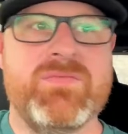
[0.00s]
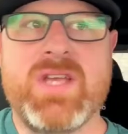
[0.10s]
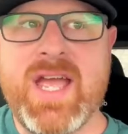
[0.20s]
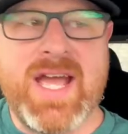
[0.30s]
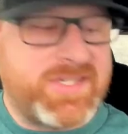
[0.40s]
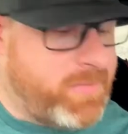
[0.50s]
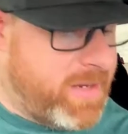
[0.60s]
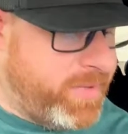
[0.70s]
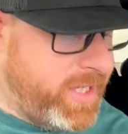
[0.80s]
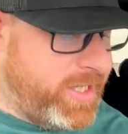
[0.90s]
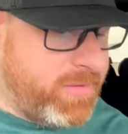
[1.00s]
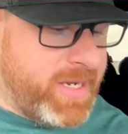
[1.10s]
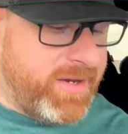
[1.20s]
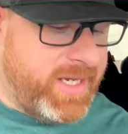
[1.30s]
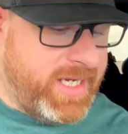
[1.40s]
ask my opinion
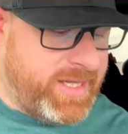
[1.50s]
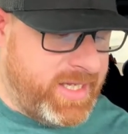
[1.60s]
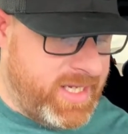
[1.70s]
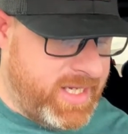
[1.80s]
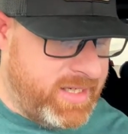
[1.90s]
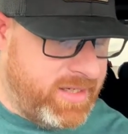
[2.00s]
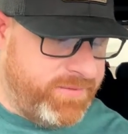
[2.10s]
about anything,